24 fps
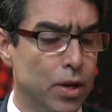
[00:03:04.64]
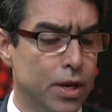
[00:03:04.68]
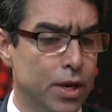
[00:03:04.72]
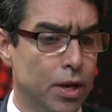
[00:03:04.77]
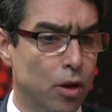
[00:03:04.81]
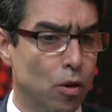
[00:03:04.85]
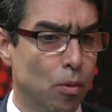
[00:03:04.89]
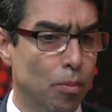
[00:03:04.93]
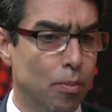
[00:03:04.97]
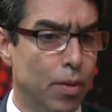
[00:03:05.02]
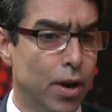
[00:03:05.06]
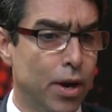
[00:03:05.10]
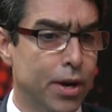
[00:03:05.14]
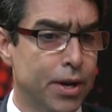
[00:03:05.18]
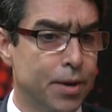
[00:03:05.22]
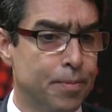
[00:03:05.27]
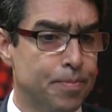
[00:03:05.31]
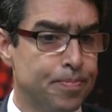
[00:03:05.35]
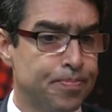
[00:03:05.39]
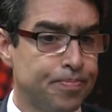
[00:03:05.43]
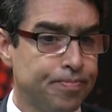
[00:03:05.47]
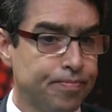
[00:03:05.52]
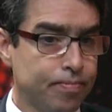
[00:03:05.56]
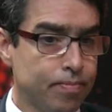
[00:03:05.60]
political party.
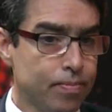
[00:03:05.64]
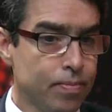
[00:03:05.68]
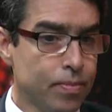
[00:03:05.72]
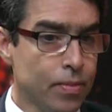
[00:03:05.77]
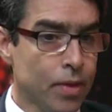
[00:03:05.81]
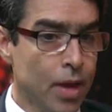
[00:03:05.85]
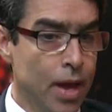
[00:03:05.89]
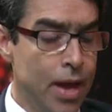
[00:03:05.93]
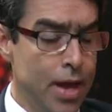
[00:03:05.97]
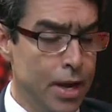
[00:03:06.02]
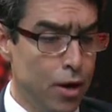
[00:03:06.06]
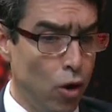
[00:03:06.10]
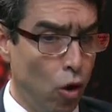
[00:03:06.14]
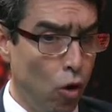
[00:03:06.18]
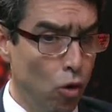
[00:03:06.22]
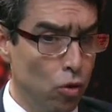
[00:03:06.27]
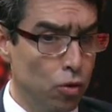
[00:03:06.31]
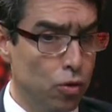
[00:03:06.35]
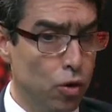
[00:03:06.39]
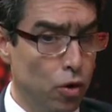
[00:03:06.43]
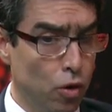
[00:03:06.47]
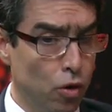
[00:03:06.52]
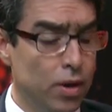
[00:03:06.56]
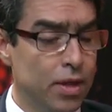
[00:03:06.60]
And
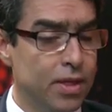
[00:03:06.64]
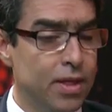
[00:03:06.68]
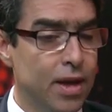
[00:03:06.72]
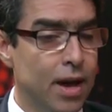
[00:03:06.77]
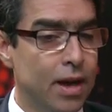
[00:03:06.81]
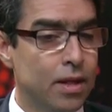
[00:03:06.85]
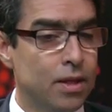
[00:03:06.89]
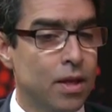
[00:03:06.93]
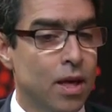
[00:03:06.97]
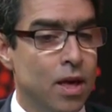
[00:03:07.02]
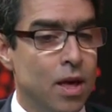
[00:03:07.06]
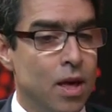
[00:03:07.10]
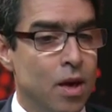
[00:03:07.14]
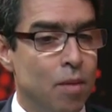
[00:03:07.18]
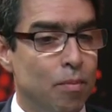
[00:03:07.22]
not only that,